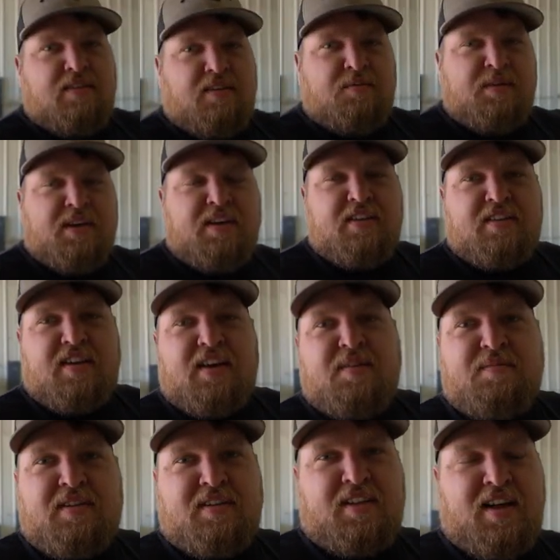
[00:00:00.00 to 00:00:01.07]
it'll be a good
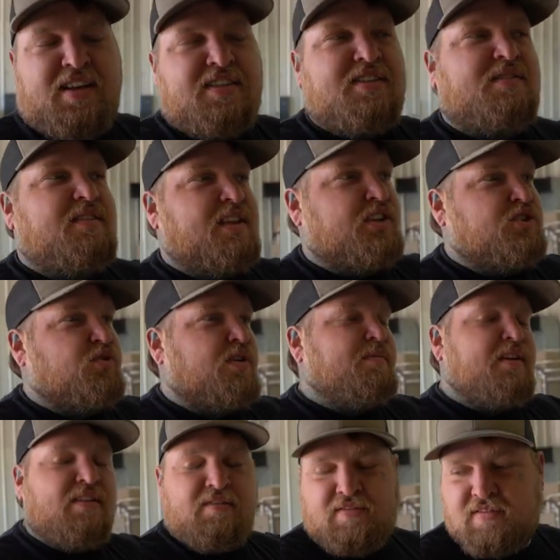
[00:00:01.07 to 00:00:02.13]
time. Clients,
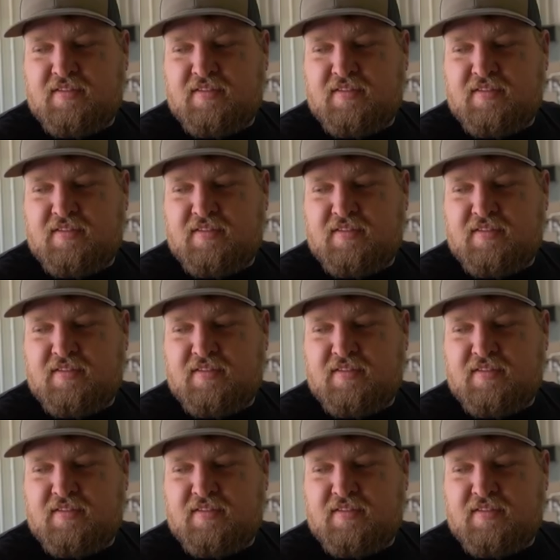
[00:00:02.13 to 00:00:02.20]
enjoyment.